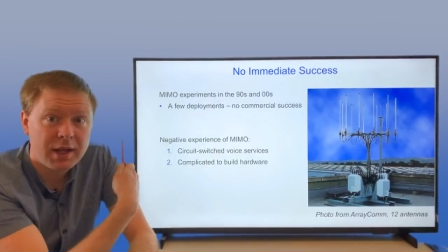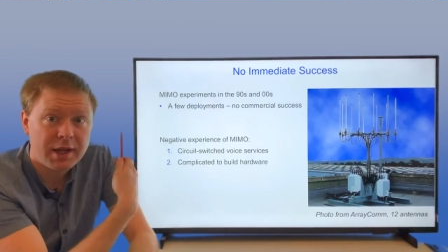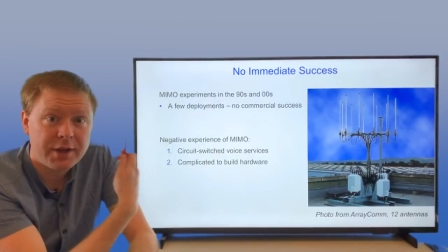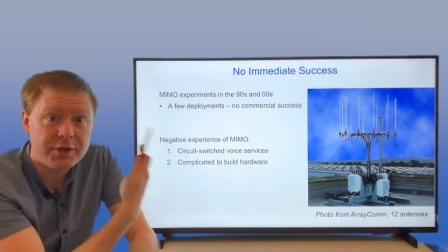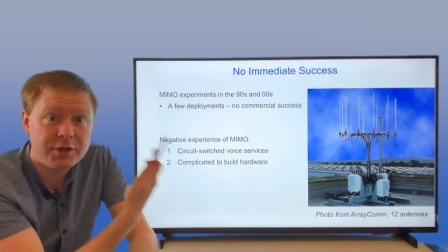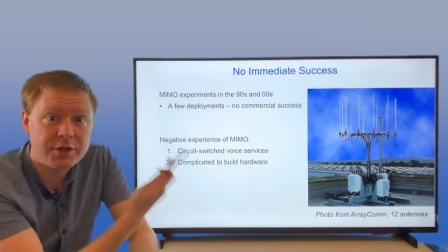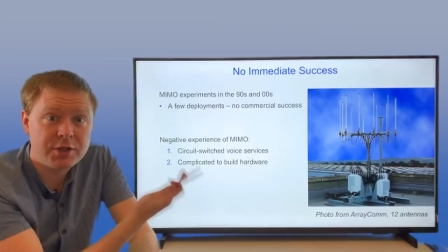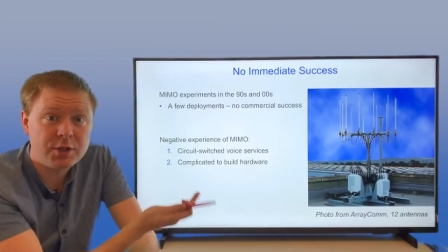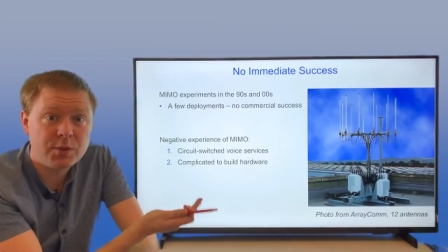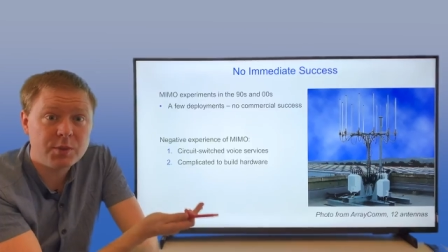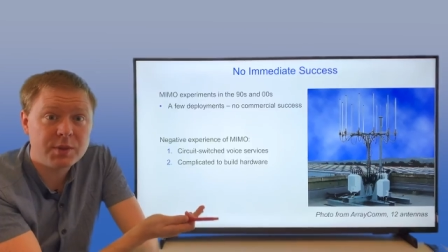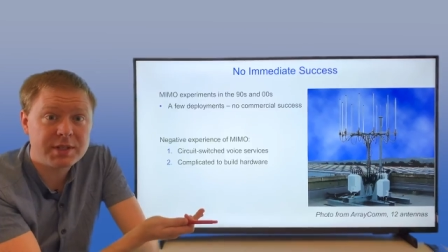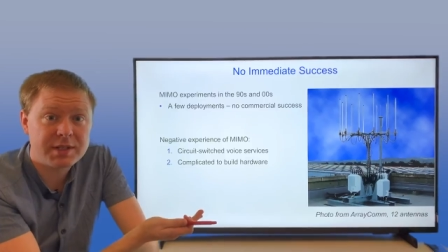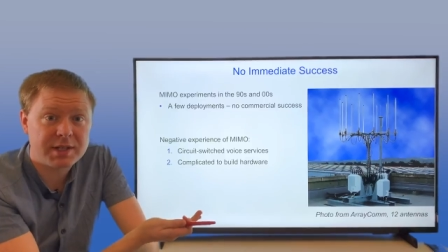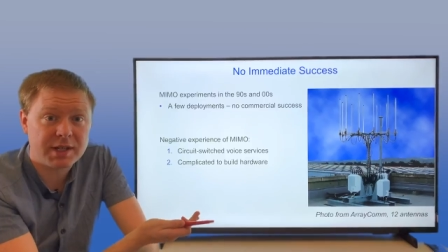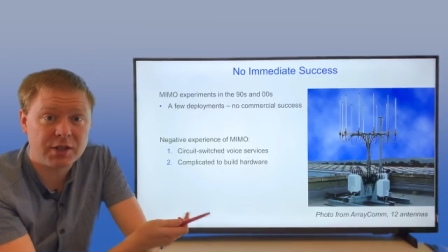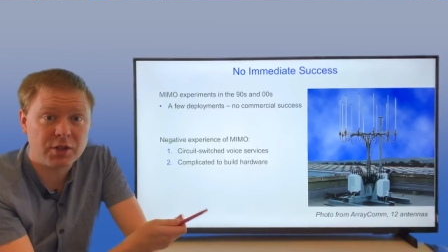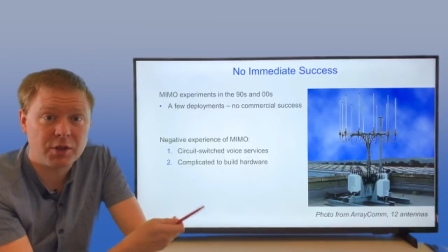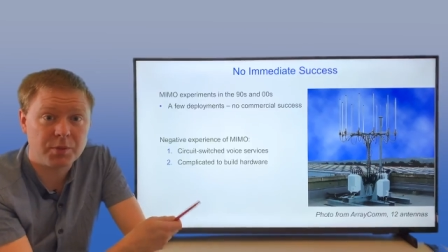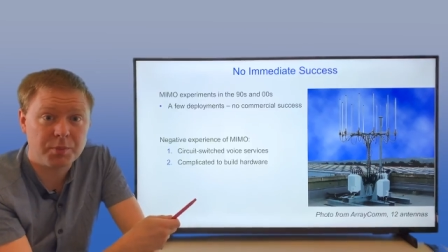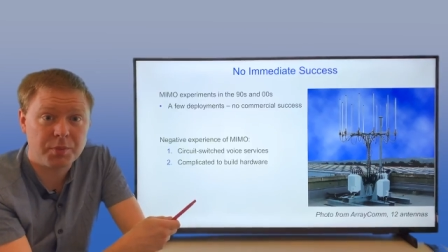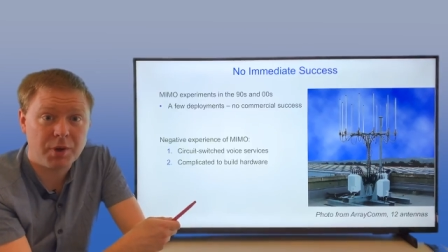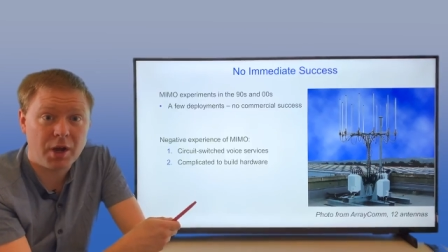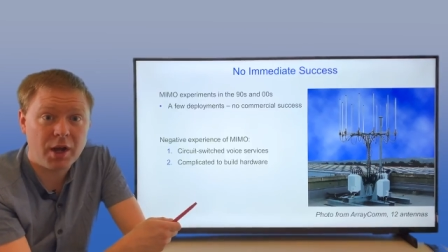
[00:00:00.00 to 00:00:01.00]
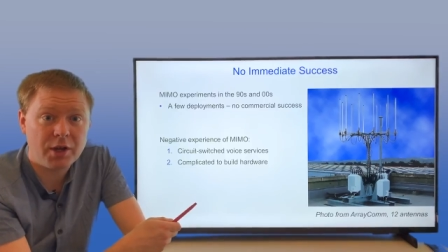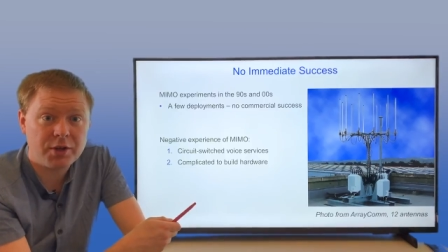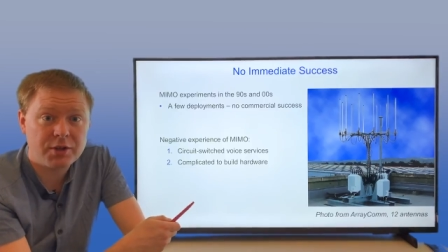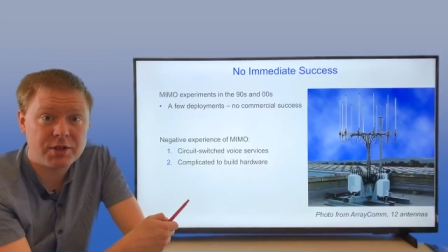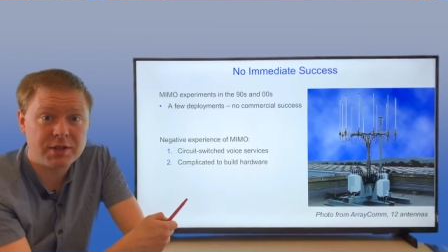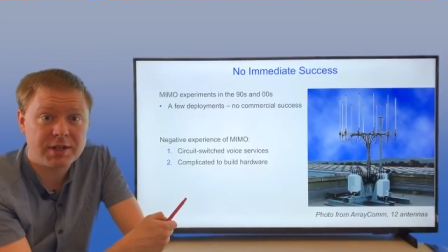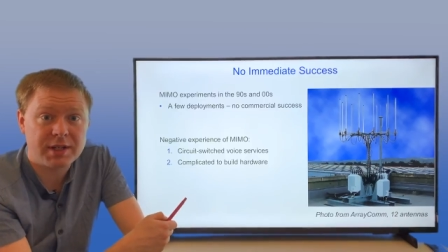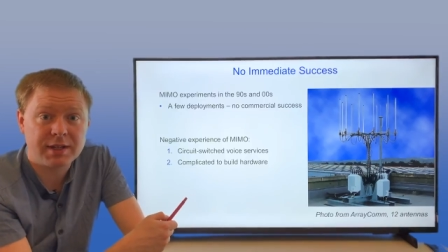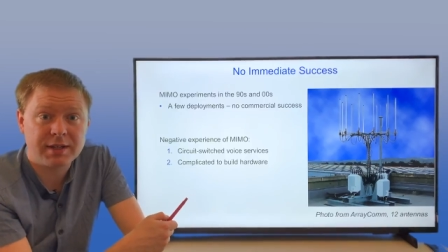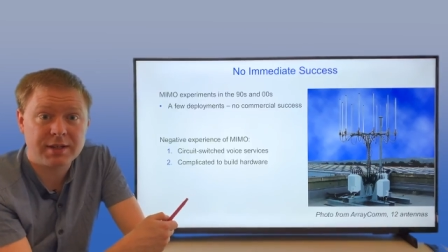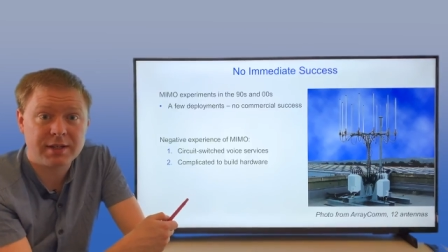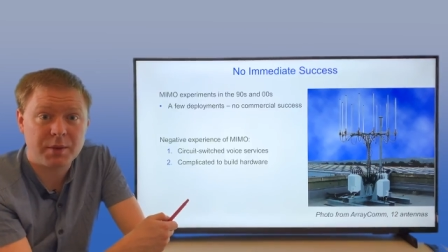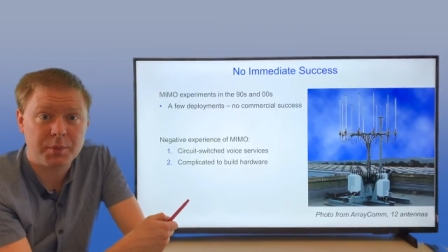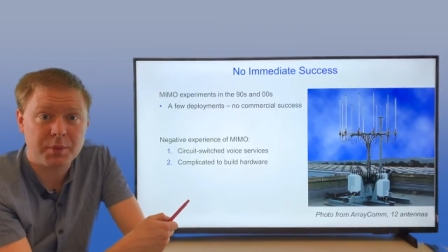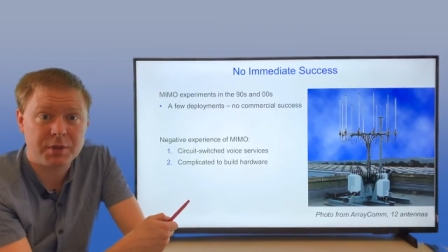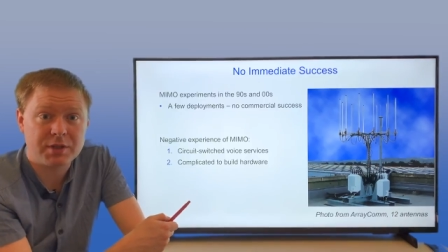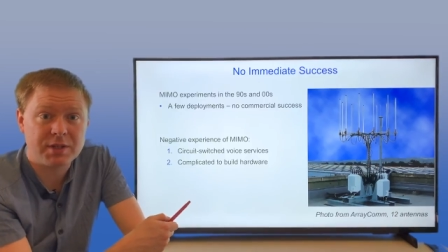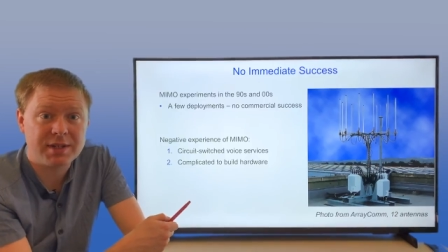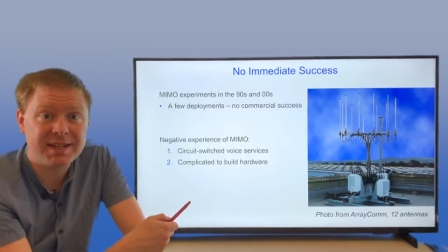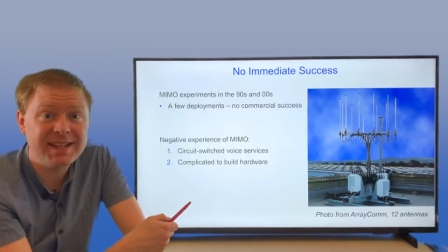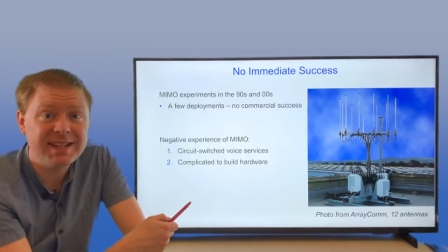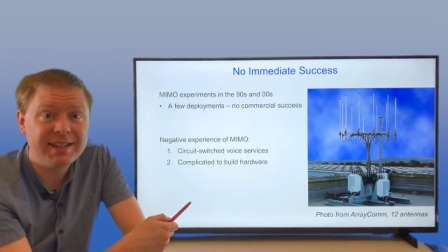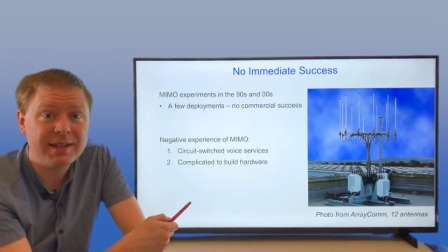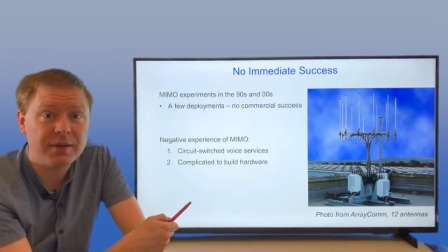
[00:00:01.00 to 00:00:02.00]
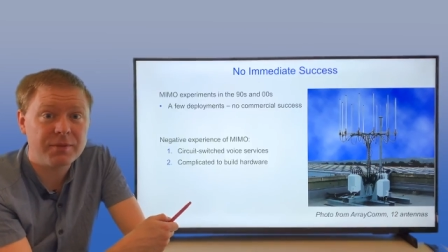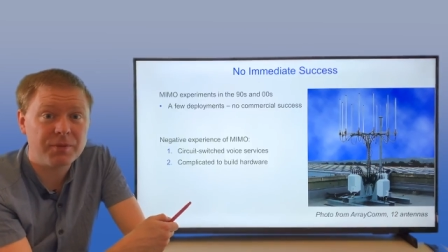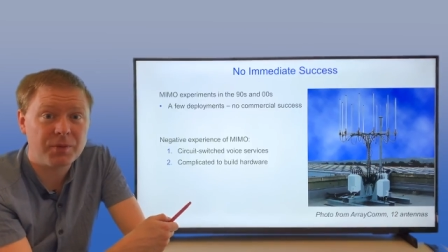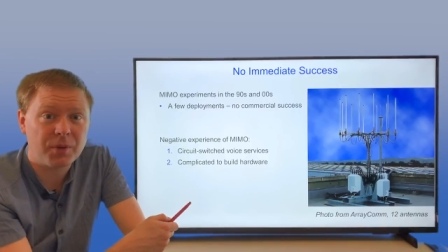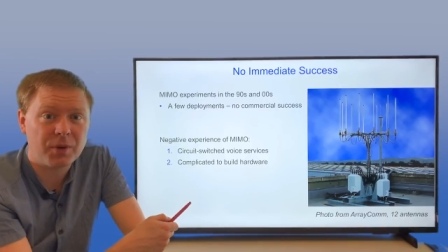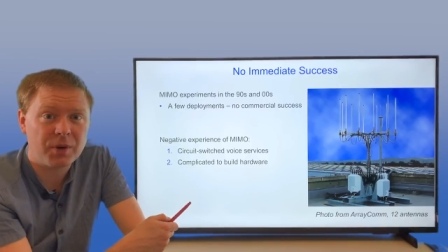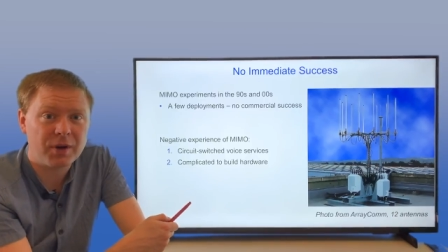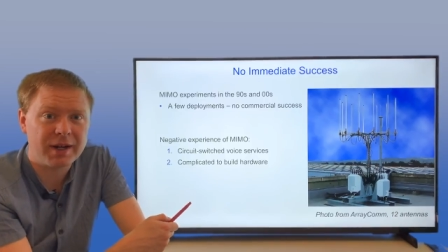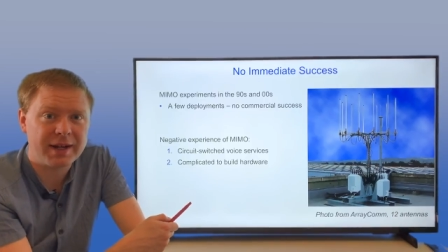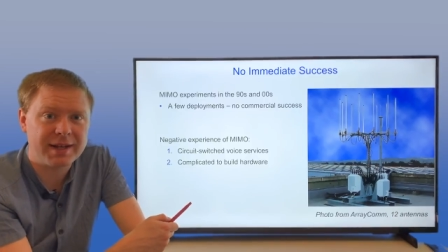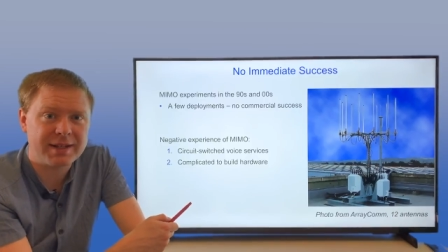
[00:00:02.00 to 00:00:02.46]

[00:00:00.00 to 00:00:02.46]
and do the signal processing that was needed for